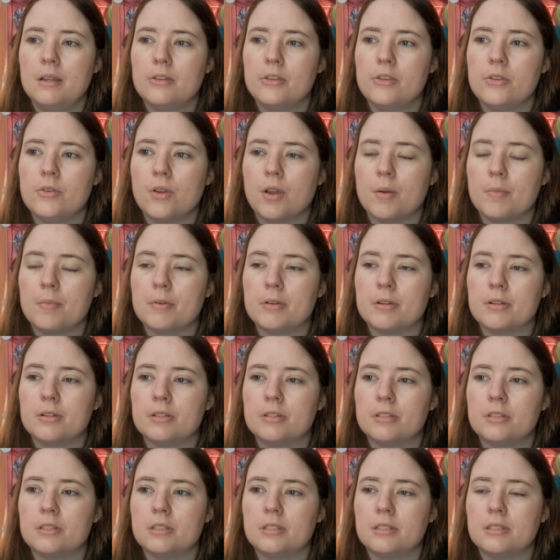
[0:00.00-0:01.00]

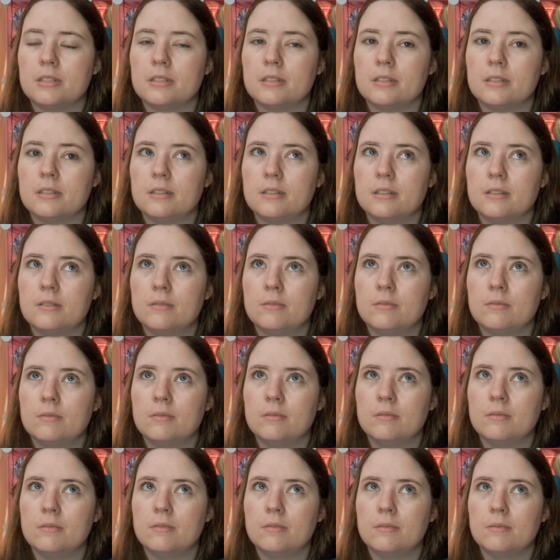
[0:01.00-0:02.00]
cucumbers and
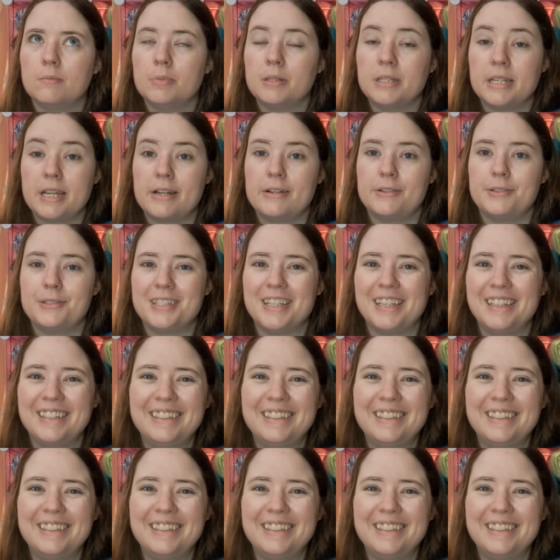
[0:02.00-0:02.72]
potatoes.